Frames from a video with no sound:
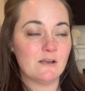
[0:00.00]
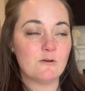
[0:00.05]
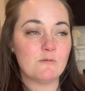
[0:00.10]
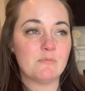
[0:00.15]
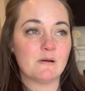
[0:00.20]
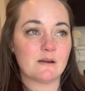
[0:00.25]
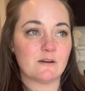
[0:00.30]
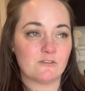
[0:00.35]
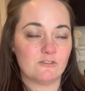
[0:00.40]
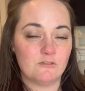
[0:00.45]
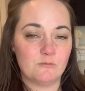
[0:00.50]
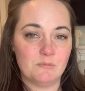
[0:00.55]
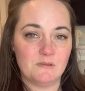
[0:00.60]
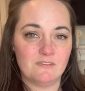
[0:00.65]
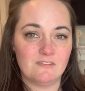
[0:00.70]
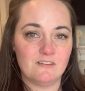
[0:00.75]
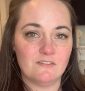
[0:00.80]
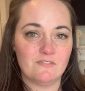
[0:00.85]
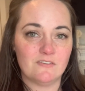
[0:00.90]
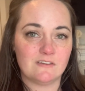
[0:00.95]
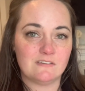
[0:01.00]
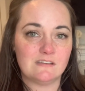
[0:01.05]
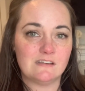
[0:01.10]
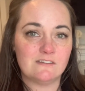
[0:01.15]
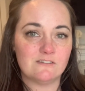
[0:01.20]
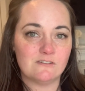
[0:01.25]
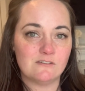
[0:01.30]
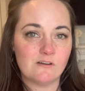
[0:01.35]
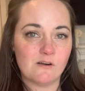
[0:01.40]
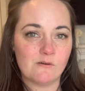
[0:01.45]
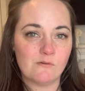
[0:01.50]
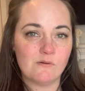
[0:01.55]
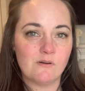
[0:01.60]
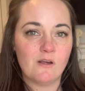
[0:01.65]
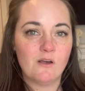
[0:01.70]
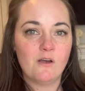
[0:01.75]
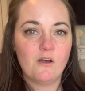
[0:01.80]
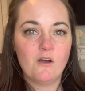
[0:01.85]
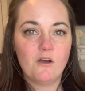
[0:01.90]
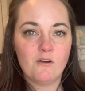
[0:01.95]
butter specifically is known
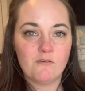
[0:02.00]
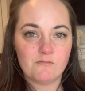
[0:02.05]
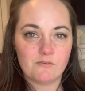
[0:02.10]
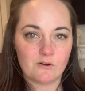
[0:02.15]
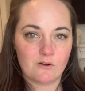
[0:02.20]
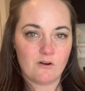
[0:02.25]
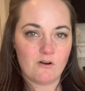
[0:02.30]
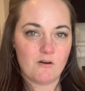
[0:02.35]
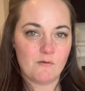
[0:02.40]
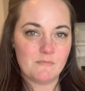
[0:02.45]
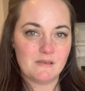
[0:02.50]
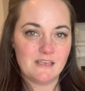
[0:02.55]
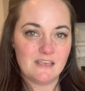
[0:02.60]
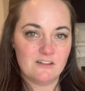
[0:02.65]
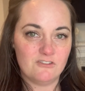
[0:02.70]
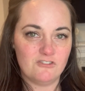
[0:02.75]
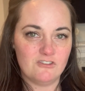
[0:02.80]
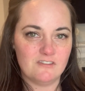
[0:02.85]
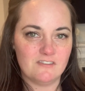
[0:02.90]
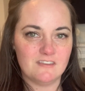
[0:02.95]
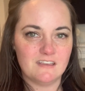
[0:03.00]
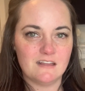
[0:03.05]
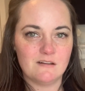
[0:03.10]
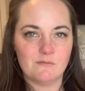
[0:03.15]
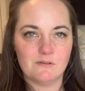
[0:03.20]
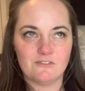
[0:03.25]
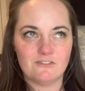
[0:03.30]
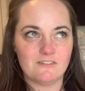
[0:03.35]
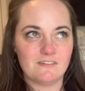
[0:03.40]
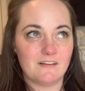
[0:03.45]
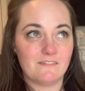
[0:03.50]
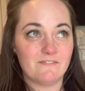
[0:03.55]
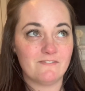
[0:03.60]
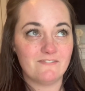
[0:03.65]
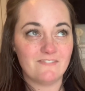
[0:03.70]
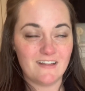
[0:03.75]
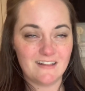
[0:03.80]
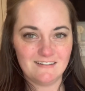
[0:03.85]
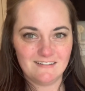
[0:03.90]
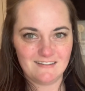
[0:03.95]
for calming itchy skin, which is
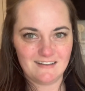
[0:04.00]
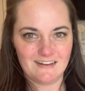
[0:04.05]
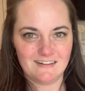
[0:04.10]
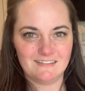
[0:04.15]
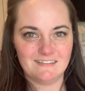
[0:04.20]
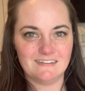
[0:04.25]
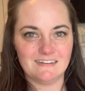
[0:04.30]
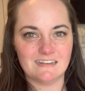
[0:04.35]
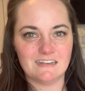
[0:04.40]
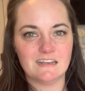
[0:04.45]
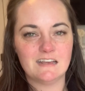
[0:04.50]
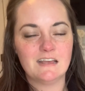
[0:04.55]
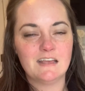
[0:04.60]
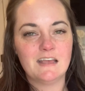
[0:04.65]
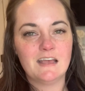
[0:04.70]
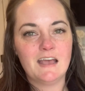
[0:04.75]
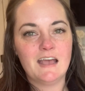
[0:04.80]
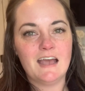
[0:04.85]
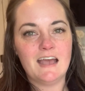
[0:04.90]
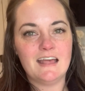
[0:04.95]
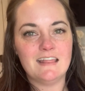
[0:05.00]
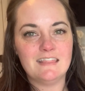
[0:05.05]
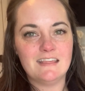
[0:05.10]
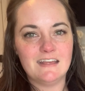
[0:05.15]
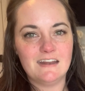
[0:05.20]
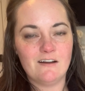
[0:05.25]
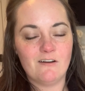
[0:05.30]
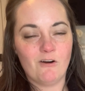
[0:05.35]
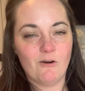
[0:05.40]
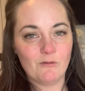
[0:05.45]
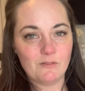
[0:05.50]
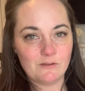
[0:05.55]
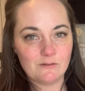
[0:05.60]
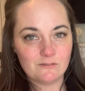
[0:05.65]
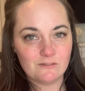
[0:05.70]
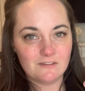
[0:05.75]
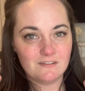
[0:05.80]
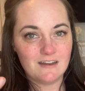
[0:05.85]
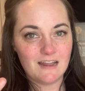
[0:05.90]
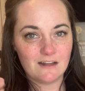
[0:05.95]
fantastic. And then all
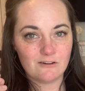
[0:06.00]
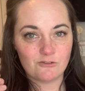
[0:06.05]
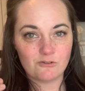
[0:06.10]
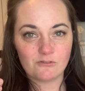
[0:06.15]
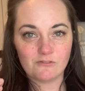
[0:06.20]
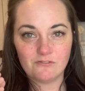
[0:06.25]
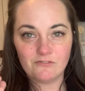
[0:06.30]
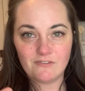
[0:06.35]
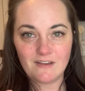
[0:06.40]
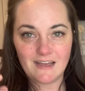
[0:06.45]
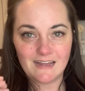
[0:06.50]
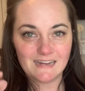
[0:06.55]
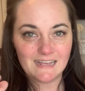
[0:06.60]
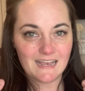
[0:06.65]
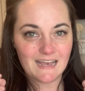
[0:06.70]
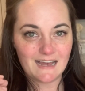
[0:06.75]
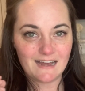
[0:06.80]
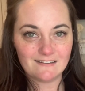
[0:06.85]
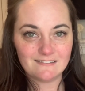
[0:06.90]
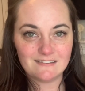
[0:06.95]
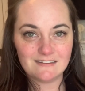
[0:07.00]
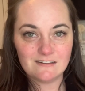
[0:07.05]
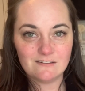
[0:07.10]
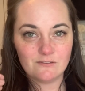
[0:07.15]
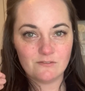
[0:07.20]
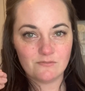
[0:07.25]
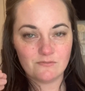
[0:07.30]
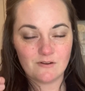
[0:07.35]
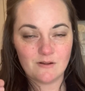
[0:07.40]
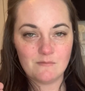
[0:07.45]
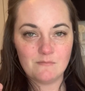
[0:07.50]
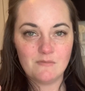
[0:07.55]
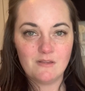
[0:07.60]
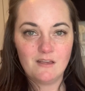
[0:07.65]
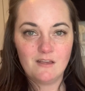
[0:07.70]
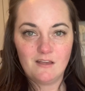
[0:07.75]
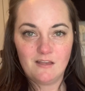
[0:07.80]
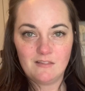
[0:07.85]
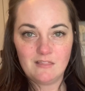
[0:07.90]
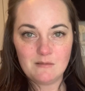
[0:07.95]
those natural fatty acids from
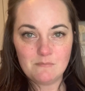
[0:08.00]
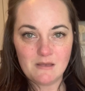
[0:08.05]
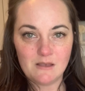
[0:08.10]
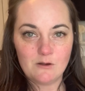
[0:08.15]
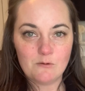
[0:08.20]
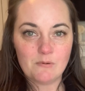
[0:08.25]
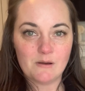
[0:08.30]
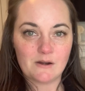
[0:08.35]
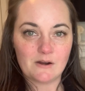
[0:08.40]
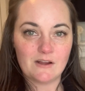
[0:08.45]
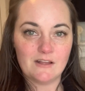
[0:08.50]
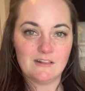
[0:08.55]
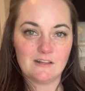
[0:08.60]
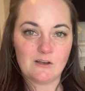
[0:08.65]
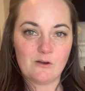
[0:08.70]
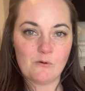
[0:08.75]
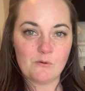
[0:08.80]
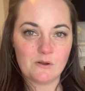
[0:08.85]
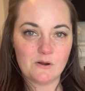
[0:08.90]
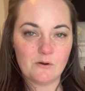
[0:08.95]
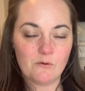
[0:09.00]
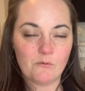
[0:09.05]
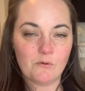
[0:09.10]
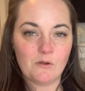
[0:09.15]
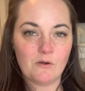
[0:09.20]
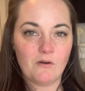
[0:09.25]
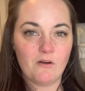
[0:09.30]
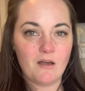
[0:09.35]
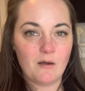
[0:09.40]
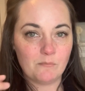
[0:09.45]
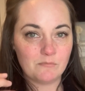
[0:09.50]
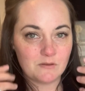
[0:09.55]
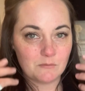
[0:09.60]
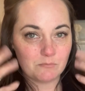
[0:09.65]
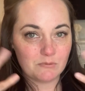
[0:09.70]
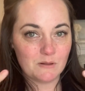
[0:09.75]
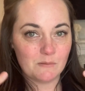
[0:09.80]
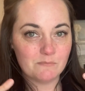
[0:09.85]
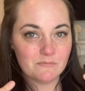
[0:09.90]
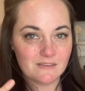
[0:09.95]
the mango butter and the coconut oil help to
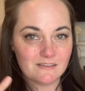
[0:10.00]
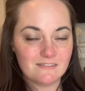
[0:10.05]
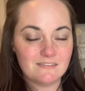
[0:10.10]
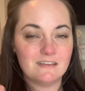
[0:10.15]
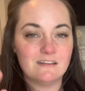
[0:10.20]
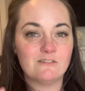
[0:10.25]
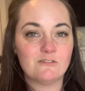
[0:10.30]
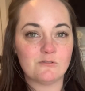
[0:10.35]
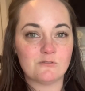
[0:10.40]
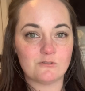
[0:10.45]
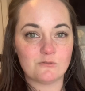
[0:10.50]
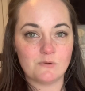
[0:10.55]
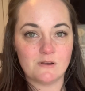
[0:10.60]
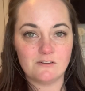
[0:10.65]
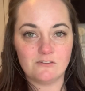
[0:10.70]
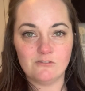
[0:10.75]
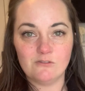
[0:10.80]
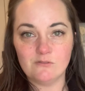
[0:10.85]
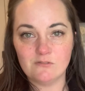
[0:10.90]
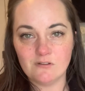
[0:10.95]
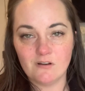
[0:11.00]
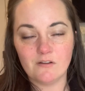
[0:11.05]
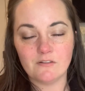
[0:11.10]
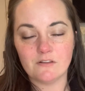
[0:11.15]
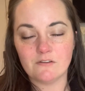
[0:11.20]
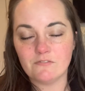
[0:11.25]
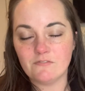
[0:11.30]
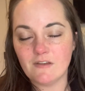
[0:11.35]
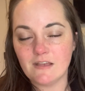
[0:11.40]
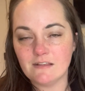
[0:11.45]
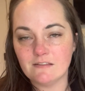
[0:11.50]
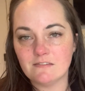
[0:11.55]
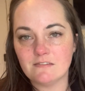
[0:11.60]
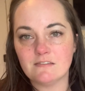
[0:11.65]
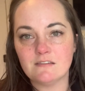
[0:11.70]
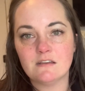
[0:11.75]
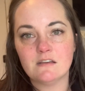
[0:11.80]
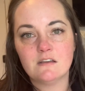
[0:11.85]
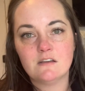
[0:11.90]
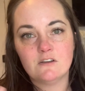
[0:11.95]
plump the skin, so it's great to use it on the
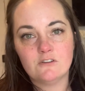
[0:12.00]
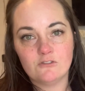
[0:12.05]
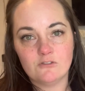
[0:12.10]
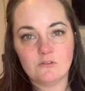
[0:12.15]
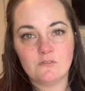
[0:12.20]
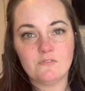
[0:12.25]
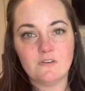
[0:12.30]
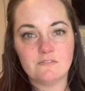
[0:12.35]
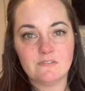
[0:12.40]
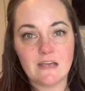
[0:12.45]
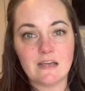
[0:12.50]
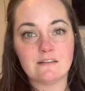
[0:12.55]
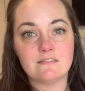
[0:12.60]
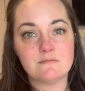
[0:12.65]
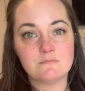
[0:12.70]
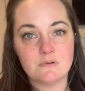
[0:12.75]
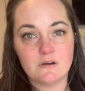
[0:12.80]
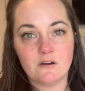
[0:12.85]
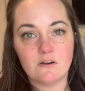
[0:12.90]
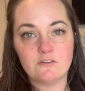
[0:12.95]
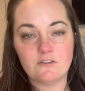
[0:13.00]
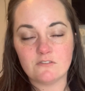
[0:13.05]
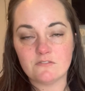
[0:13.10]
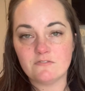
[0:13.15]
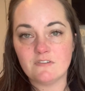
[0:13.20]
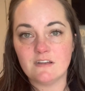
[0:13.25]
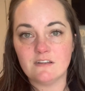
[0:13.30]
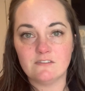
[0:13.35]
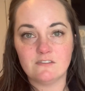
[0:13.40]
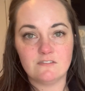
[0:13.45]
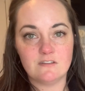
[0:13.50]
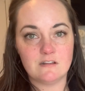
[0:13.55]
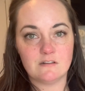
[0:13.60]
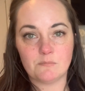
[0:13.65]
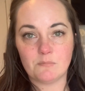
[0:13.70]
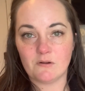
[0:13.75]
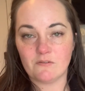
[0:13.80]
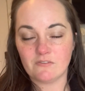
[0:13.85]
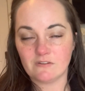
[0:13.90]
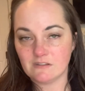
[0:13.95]
face. So if you have eczema on your face, it's
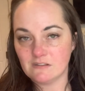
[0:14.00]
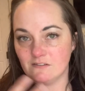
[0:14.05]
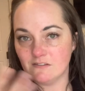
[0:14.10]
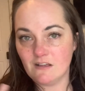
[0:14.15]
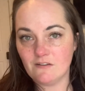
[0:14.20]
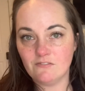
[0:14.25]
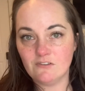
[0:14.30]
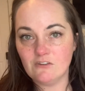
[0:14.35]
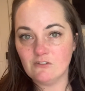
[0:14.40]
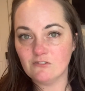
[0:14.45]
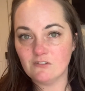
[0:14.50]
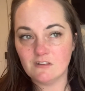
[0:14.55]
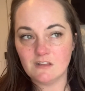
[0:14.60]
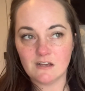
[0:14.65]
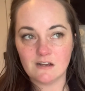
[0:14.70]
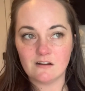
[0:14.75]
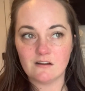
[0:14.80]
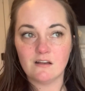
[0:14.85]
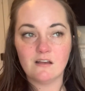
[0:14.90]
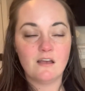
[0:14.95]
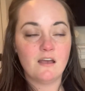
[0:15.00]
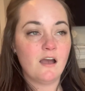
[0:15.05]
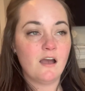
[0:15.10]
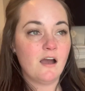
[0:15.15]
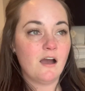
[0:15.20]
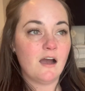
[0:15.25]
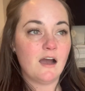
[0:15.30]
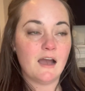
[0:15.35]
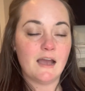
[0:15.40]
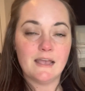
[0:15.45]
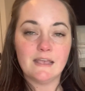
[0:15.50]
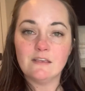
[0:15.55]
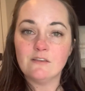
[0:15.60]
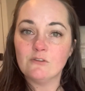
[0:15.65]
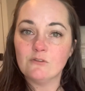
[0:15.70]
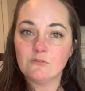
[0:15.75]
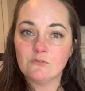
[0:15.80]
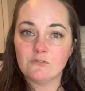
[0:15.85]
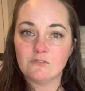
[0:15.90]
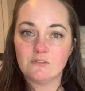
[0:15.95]
perfectly safe to use it there. I
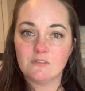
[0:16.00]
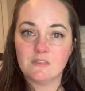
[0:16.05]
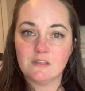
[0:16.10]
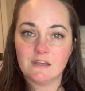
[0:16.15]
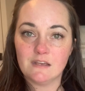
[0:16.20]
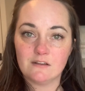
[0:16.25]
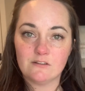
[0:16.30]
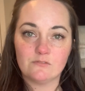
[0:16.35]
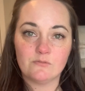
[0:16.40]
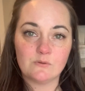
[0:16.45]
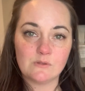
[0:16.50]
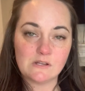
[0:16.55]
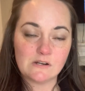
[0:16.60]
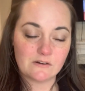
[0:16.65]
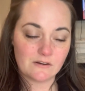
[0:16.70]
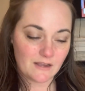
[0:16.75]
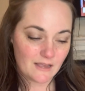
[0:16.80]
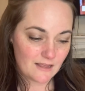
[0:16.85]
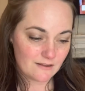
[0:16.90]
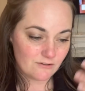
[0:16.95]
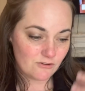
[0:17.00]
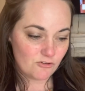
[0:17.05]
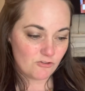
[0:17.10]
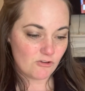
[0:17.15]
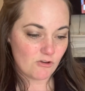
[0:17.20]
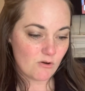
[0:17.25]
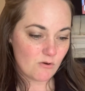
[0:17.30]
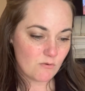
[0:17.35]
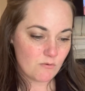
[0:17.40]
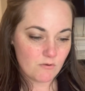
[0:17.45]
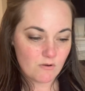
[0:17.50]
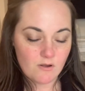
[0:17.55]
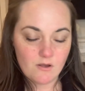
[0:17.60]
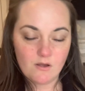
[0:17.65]
use the exfoliator head to toe,